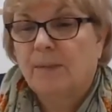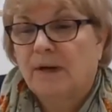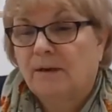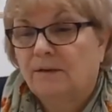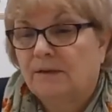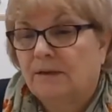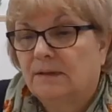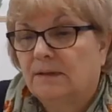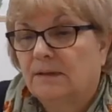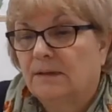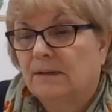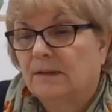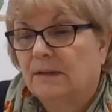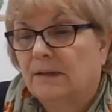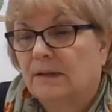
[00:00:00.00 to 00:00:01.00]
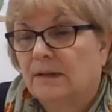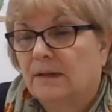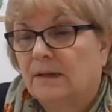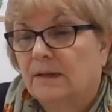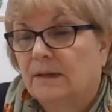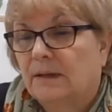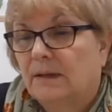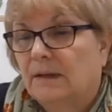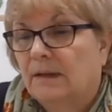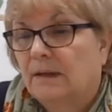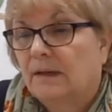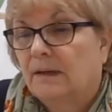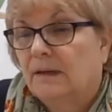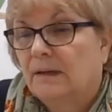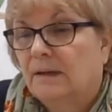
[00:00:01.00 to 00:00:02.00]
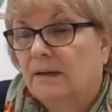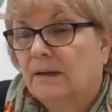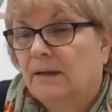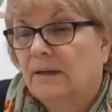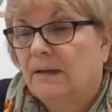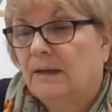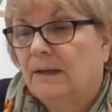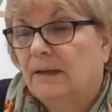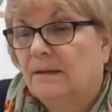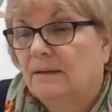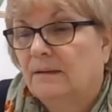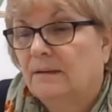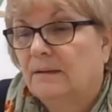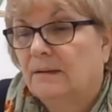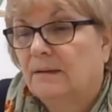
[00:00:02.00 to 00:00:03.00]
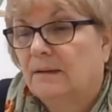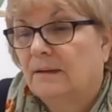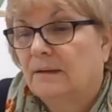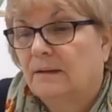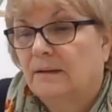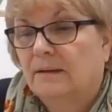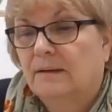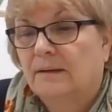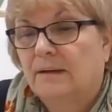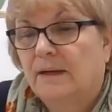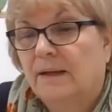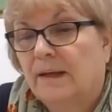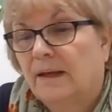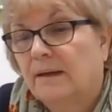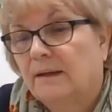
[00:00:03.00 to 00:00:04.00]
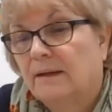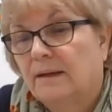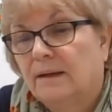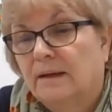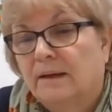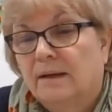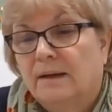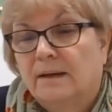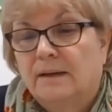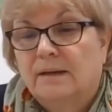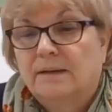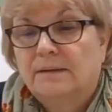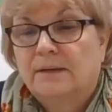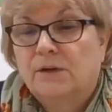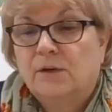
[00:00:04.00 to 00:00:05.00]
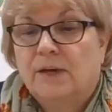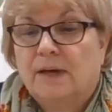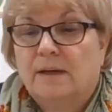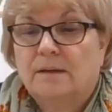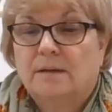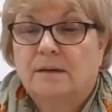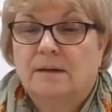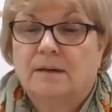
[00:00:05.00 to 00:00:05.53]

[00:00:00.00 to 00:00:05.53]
a pair of scissors, cut the ends like that, so you get